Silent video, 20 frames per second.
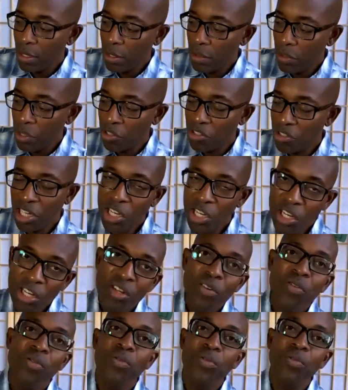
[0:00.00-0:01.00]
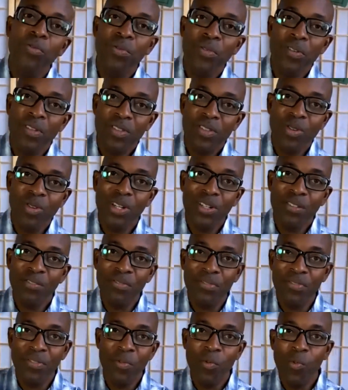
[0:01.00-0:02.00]
there's a new sort
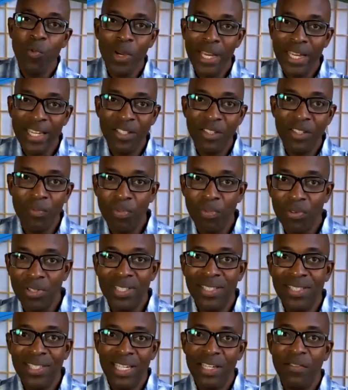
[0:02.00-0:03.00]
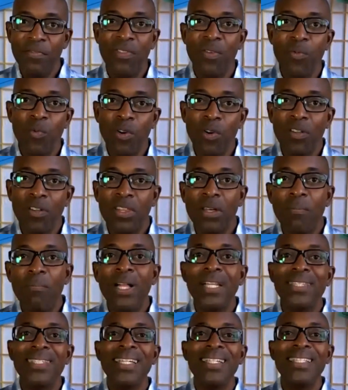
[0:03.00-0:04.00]
of way to perceive the world, the
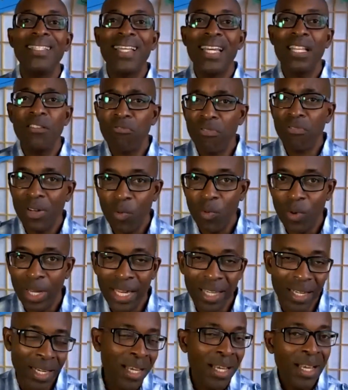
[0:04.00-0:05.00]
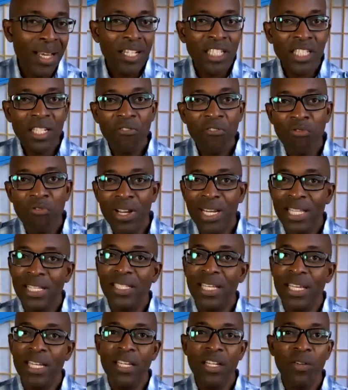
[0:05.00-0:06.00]
multi-sensory way. And shouldn't really
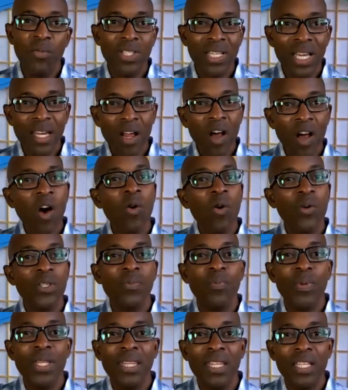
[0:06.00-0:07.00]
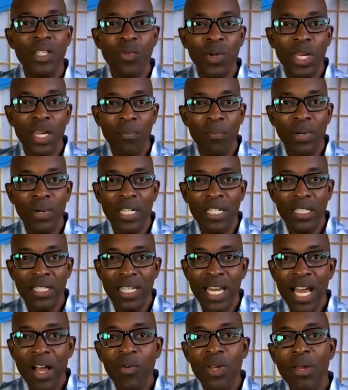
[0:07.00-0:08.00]
say new, it's kind of always been this way, but it's
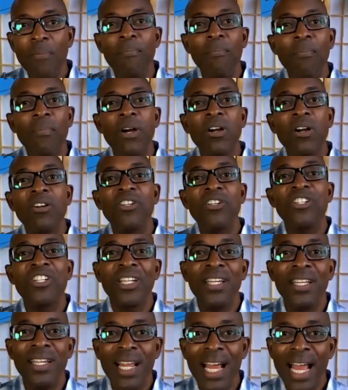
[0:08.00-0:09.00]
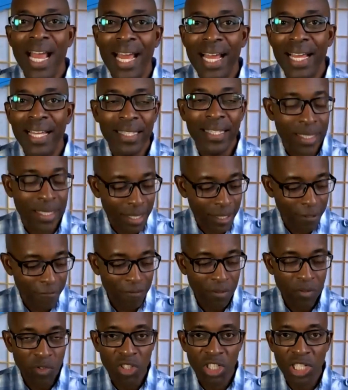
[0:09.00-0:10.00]
now emerging as
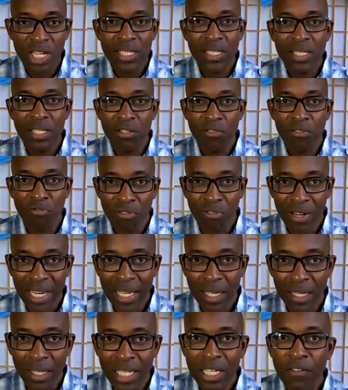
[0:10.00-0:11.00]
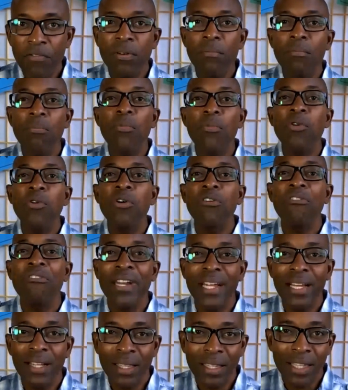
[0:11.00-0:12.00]
just as real, even more
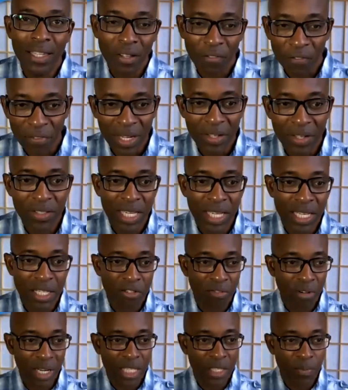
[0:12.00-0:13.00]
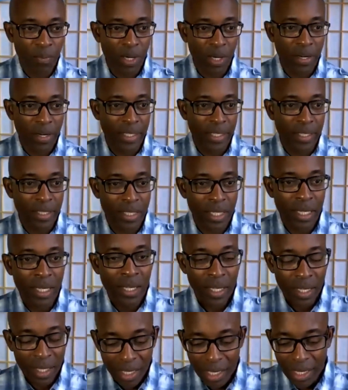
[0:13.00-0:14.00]
real than the 5th century experience.
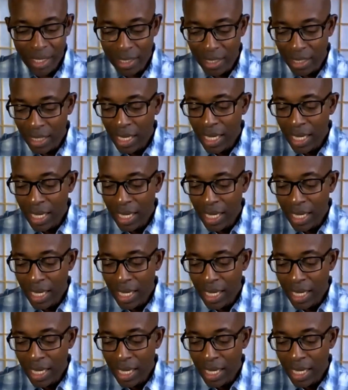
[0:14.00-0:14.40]
It's